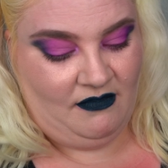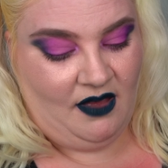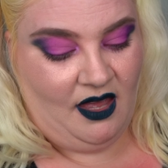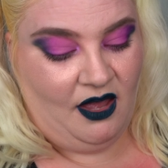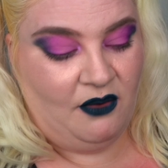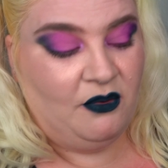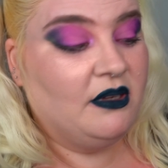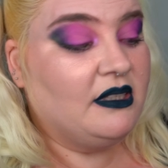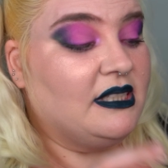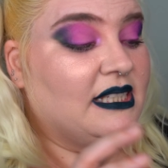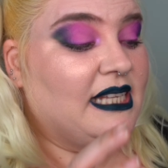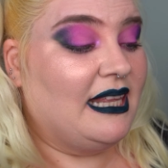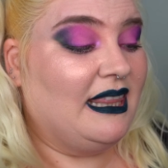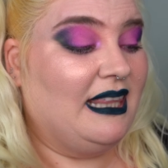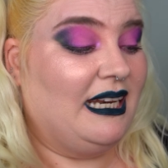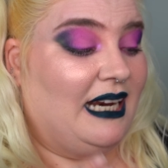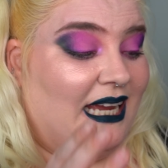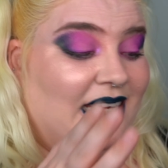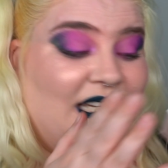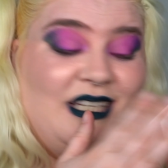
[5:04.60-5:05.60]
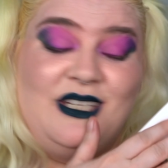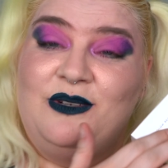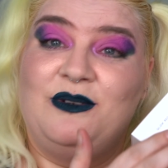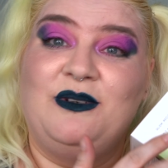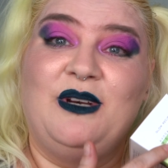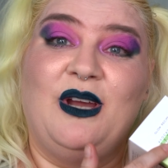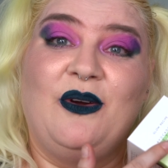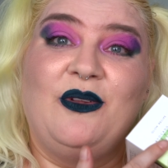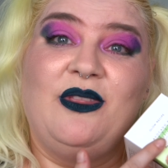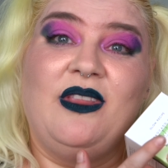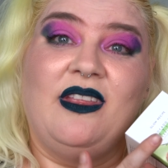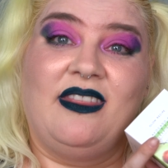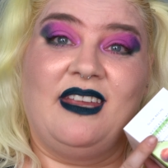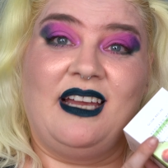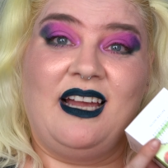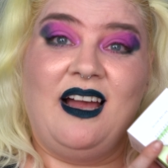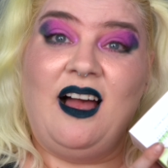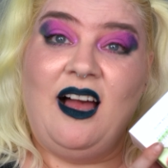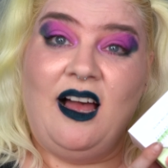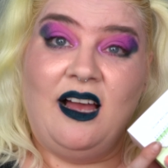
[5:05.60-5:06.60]
will say that I do know that the
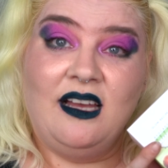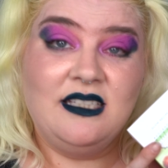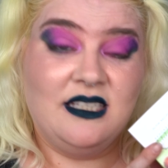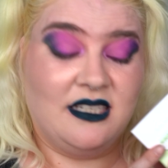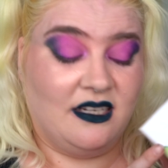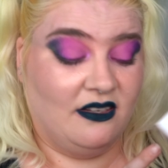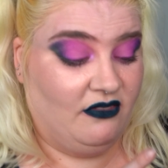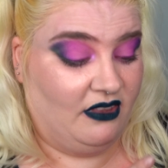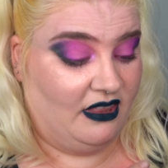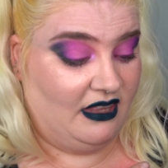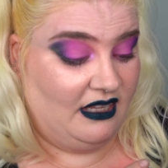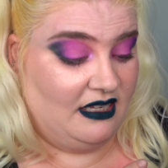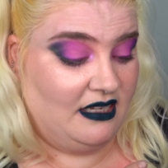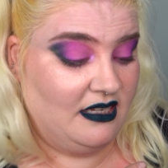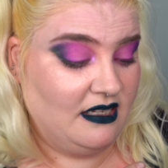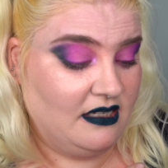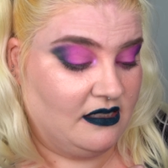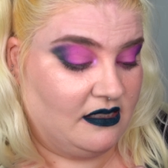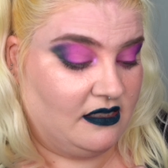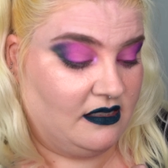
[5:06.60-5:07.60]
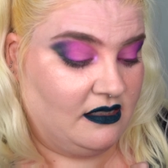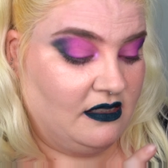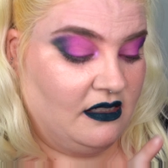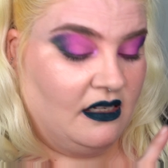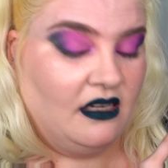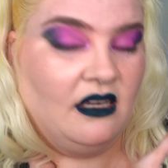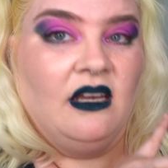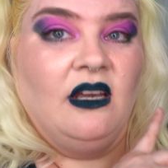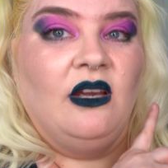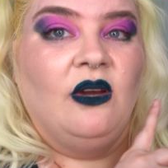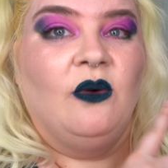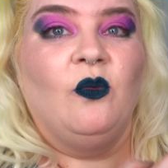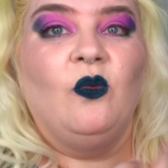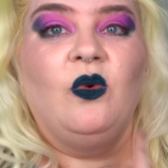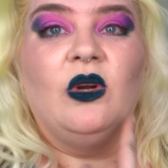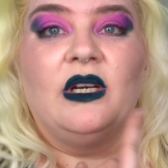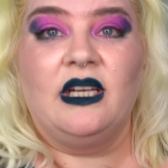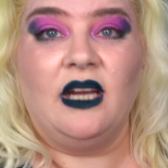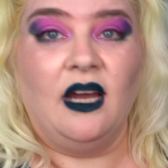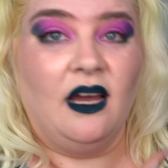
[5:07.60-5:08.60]
cost of this
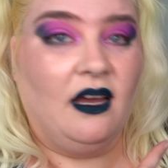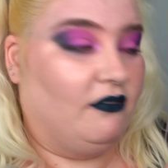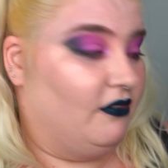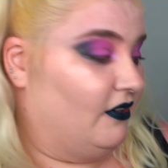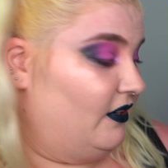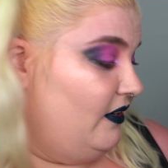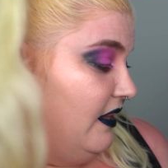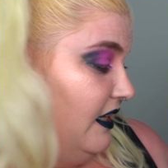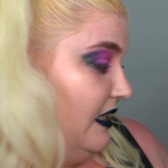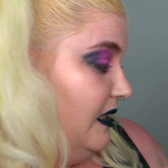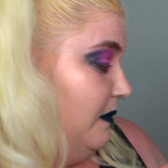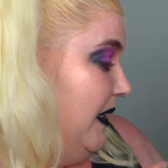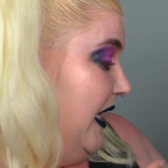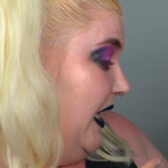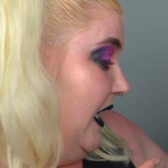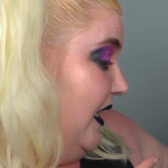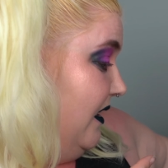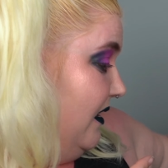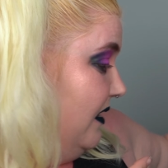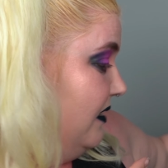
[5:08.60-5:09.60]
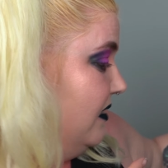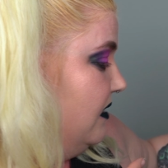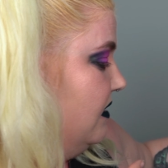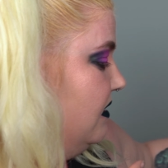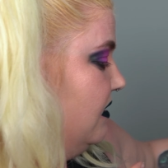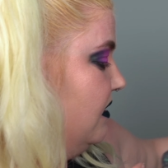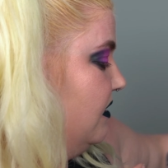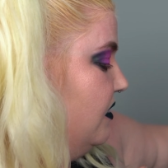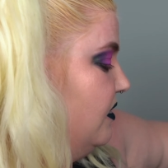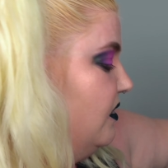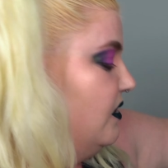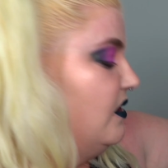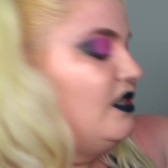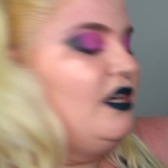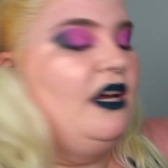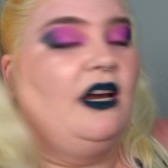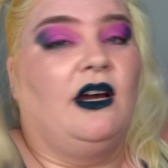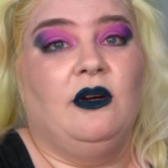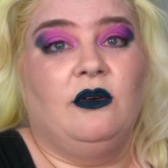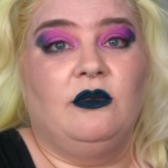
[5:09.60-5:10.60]
would cover this box.
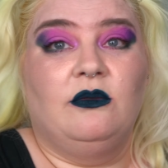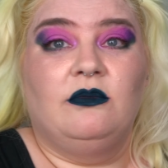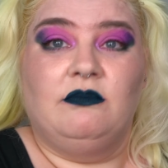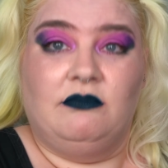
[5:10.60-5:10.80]
So,